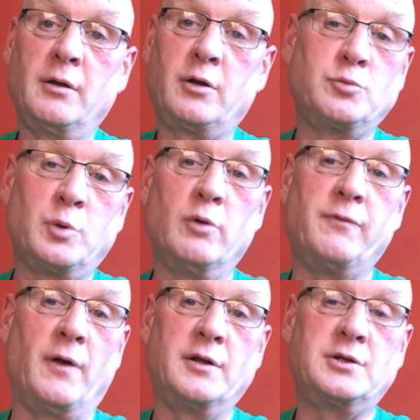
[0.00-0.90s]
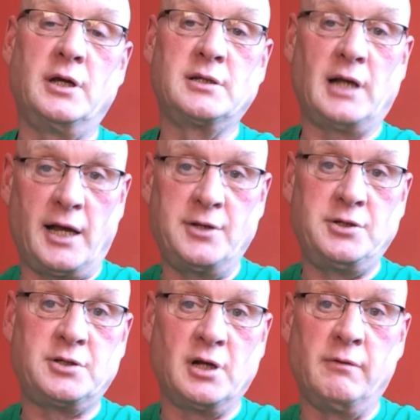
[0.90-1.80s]
because we're all volunteers, as
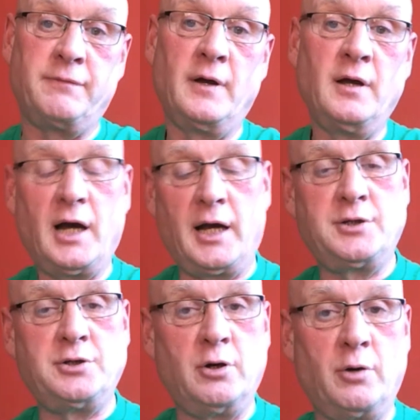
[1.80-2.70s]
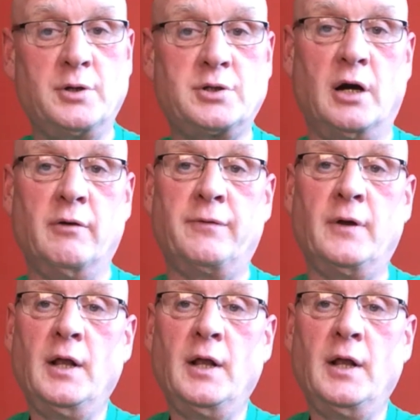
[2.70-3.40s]
you know yourself.